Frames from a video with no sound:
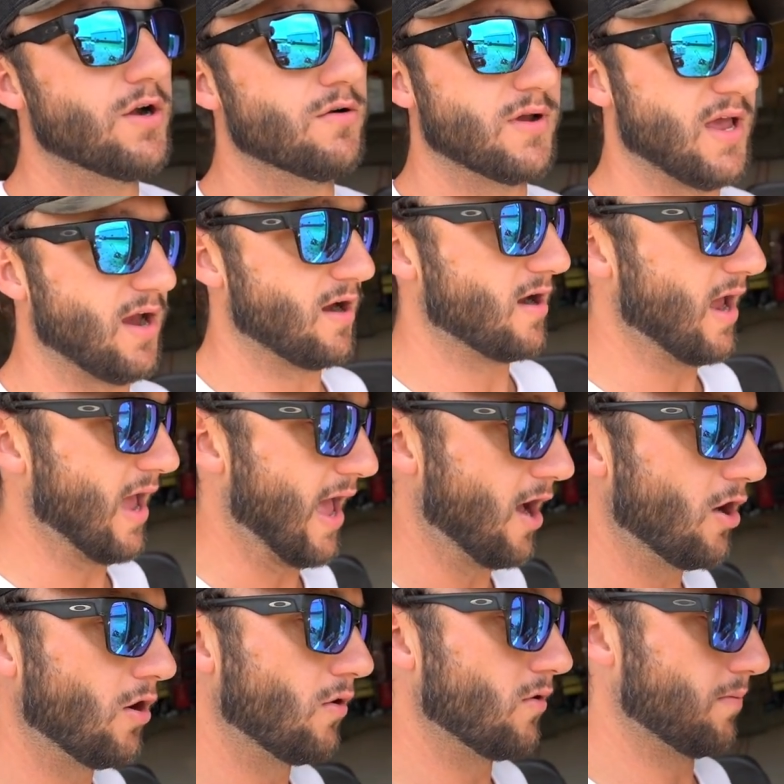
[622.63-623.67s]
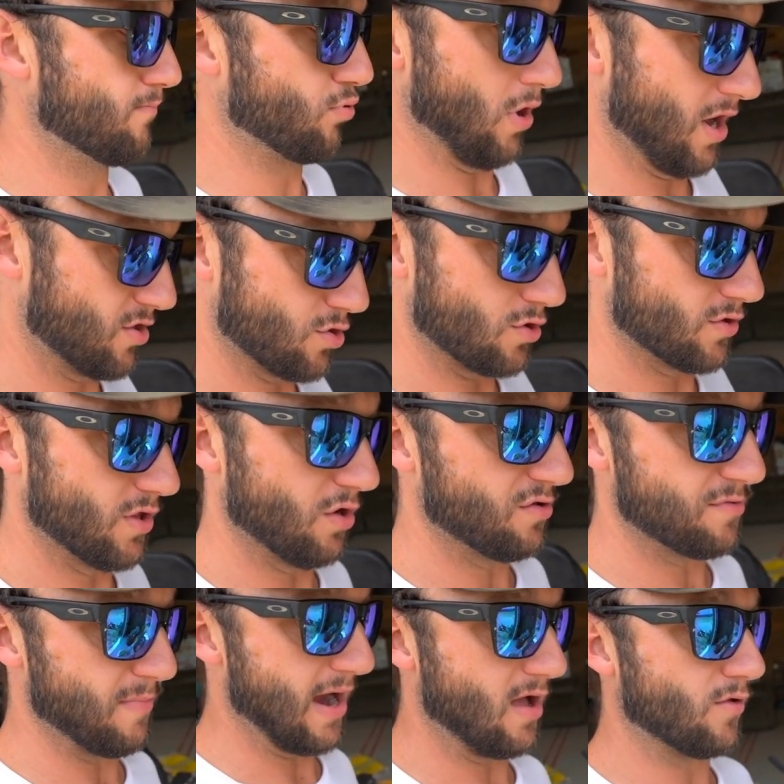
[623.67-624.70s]
don't care how pressured
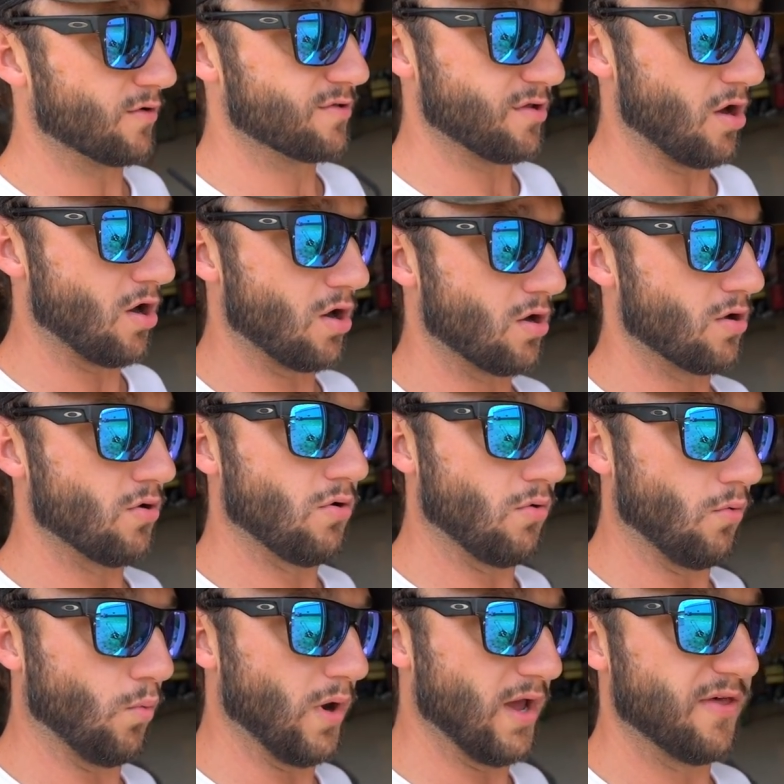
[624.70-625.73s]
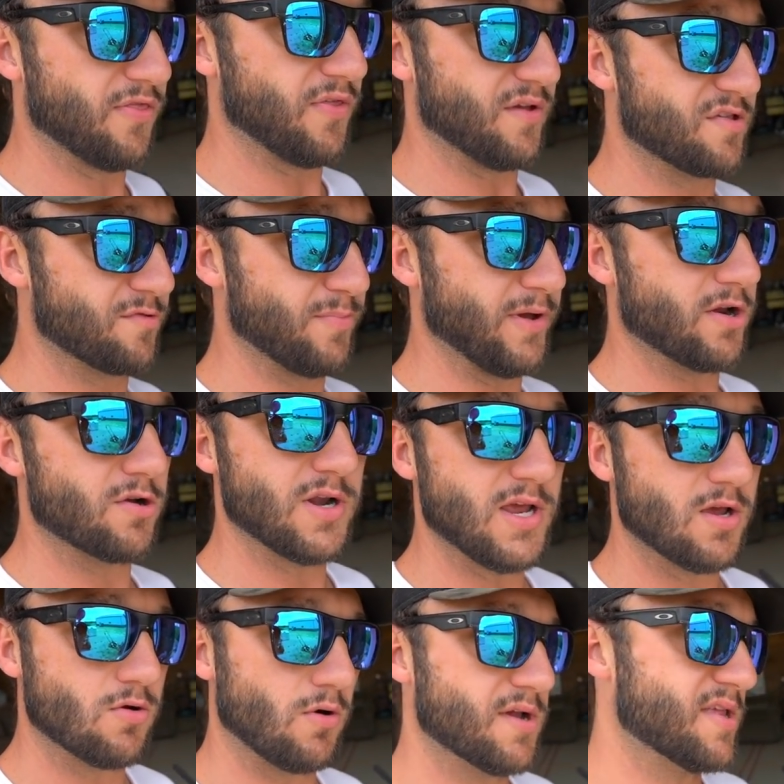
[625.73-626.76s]
those mallards are with spinner
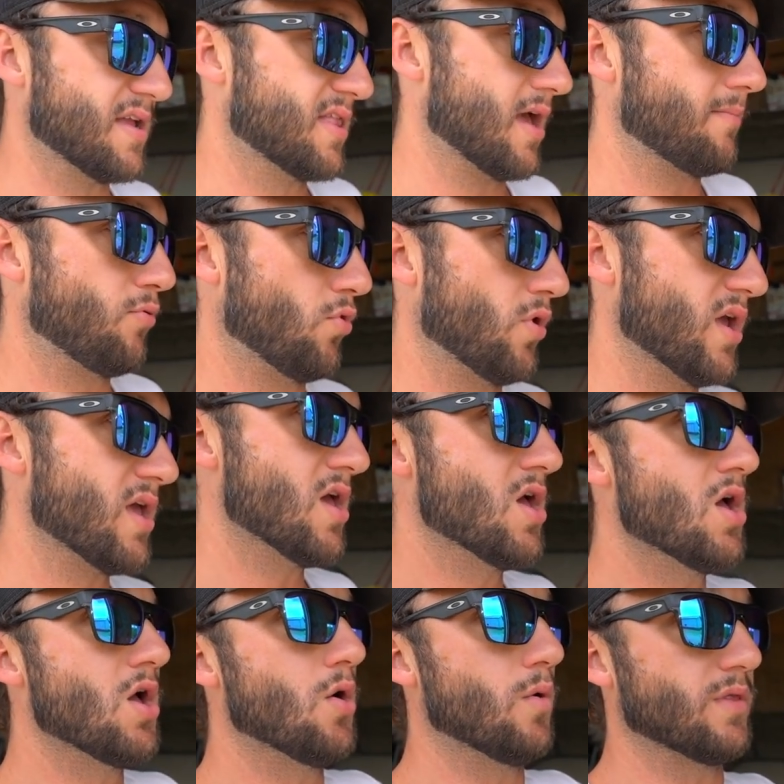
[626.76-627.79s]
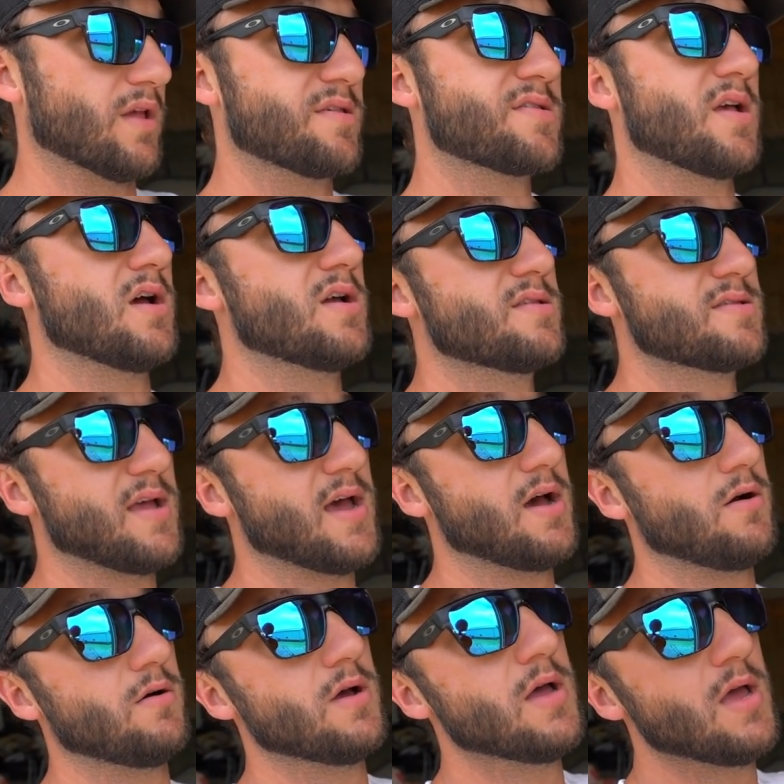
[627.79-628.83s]
decoys at that point. When the sun's
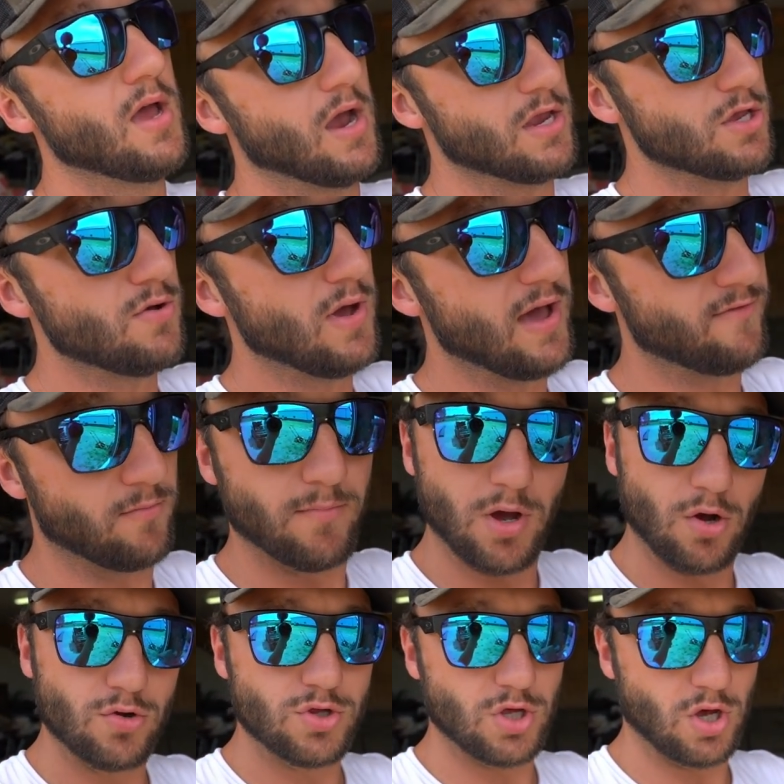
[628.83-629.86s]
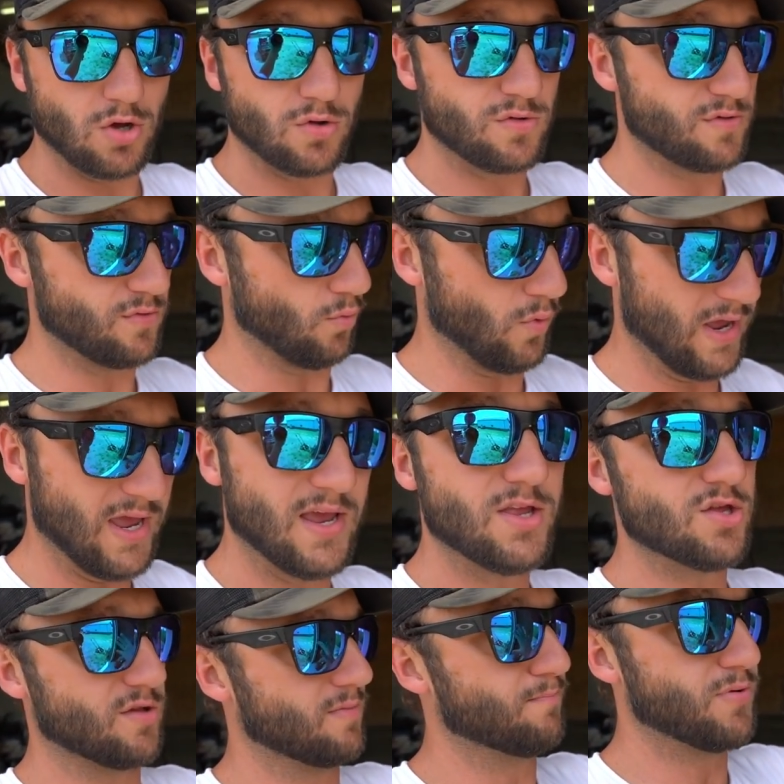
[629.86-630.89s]
out and you have a Mojo's wing
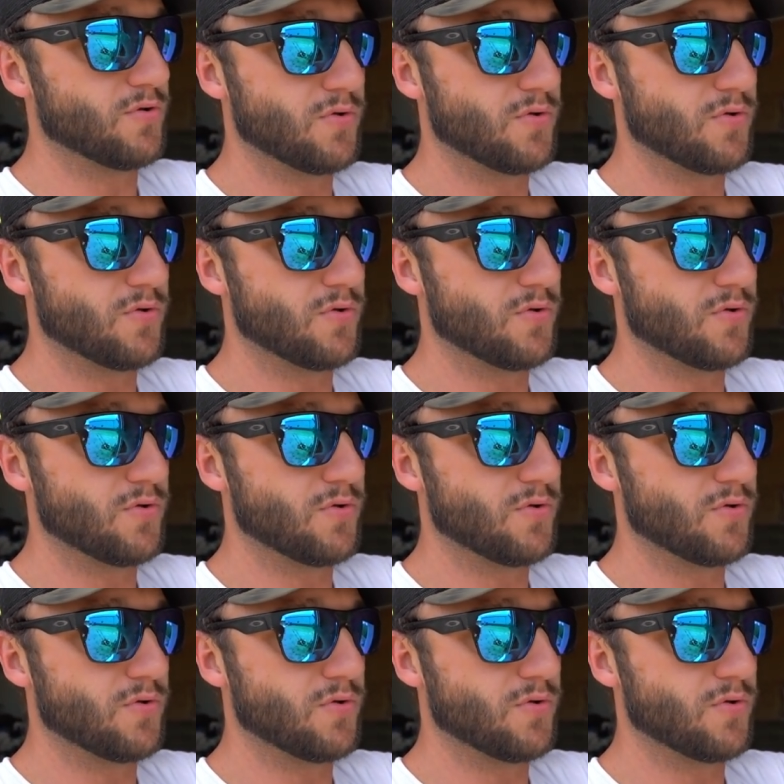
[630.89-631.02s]
just